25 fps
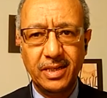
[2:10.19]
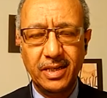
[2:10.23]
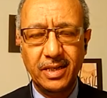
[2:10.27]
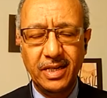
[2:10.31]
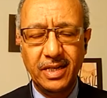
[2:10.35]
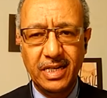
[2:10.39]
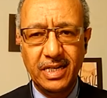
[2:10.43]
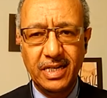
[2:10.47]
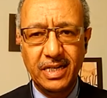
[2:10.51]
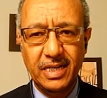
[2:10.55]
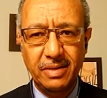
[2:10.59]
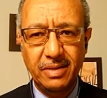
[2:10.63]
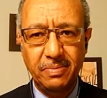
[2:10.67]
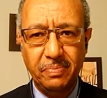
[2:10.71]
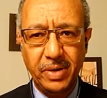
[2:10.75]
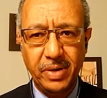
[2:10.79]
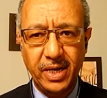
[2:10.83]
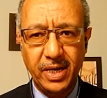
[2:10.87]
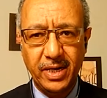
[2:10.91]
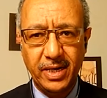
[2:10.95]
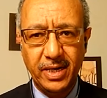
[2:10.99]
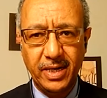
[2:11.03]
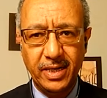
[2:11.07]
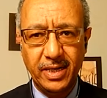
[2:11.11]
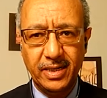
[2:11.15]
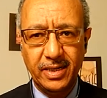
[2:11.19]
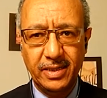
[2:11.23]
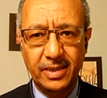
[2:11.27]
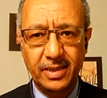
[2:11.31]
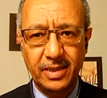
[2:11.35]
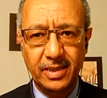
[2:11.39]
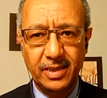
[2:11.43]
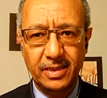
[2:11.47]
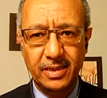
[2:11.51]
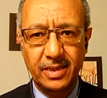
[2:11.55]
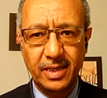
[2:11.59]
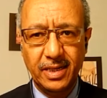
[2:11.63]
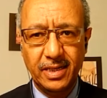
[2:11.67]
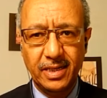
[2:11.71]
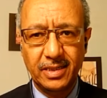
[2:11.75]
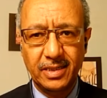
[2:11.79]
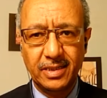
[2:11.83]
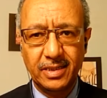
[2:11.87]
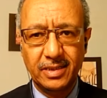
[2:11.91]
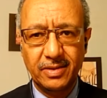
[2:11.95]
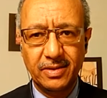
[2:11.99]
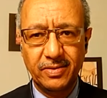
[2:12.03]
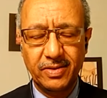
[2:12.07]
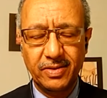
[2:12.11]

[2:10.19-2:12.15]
independent, and it has,